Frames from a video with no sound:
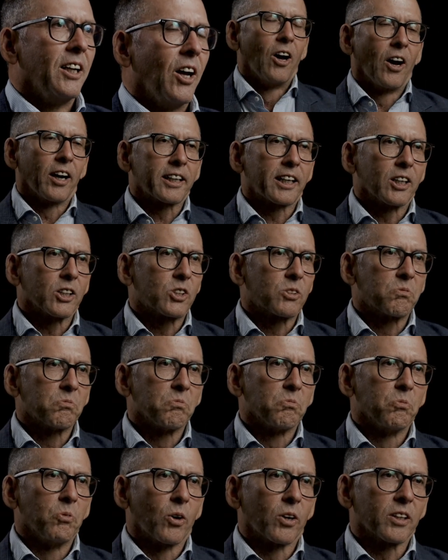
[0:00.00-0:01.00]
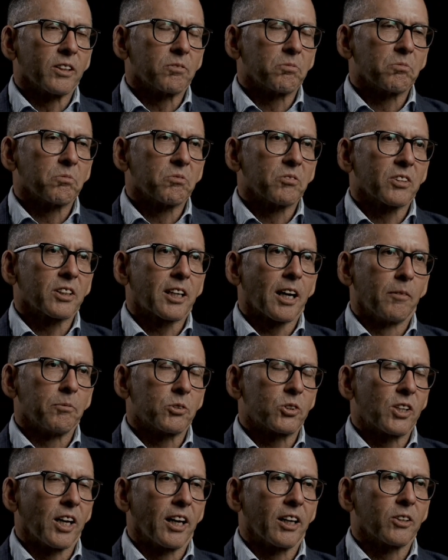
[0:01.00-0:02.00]
I guess what it
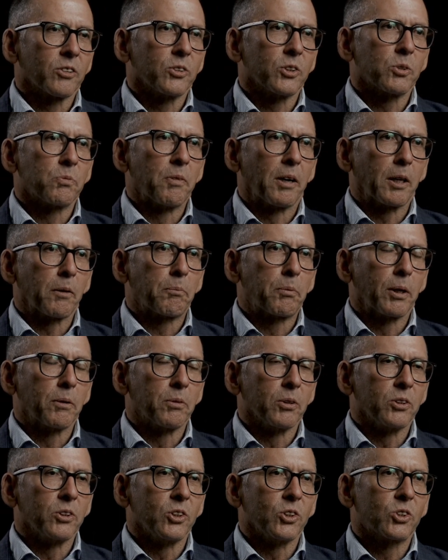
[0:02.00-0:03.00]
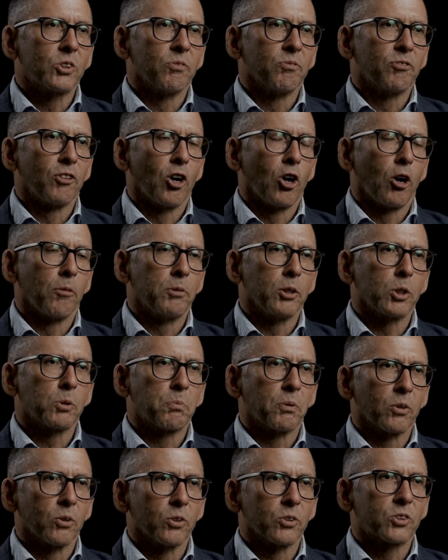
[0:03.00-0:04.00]
comes down to is many people use them for hobbies,
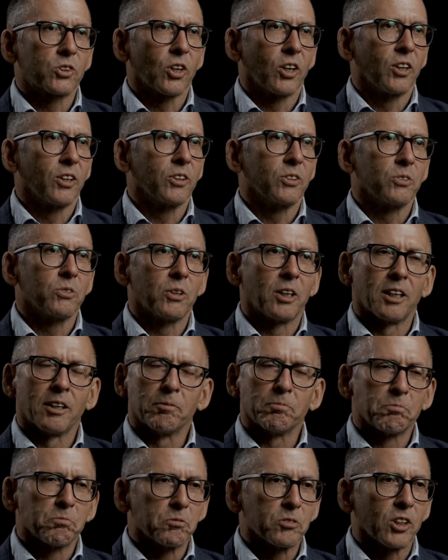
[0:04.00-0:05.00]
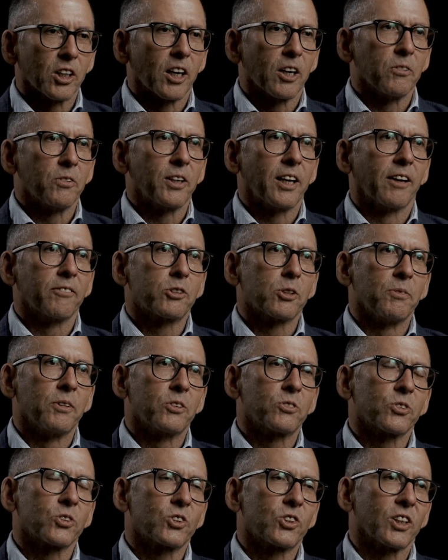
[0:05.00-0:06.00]
but also we have some
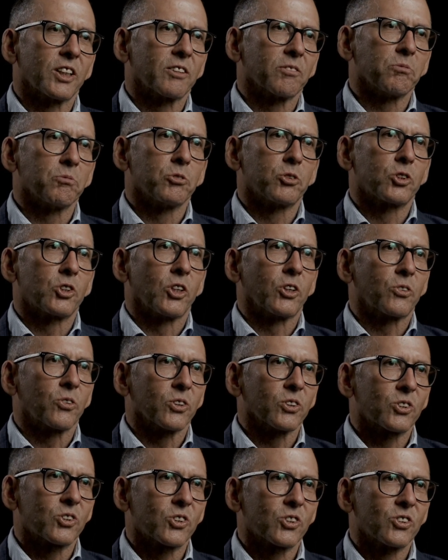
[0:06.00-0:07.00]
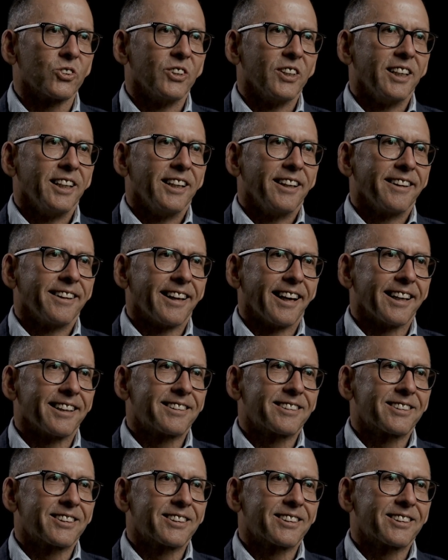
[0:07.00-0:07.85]
interesting secrets that